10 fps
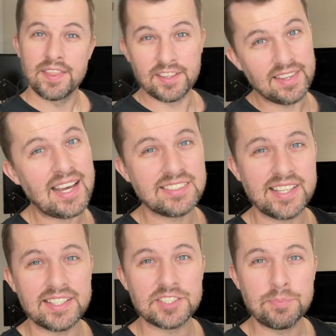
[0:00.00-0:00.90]
The lines are
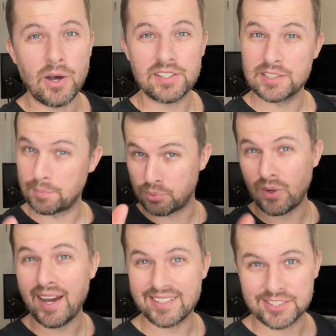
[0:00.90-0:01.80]
getting smaller, the
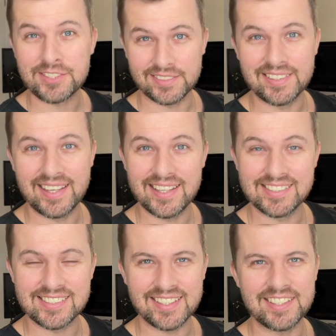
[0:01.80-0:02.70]
product's certainly getting
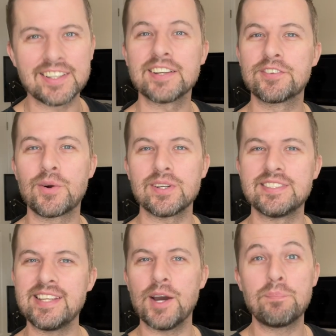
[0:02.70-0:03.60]
sleeker, and of
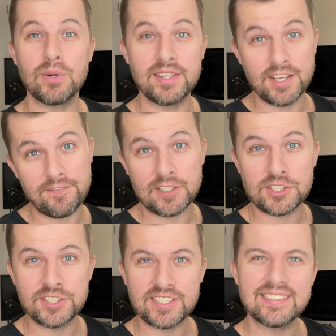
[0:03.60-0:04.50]
course, the output and the
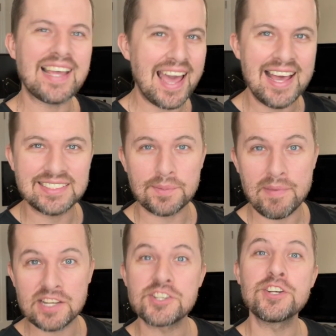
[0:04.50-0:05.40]
efficiencies, as I
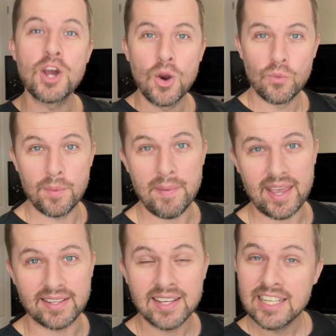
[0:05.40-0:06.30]
mentioned, remain.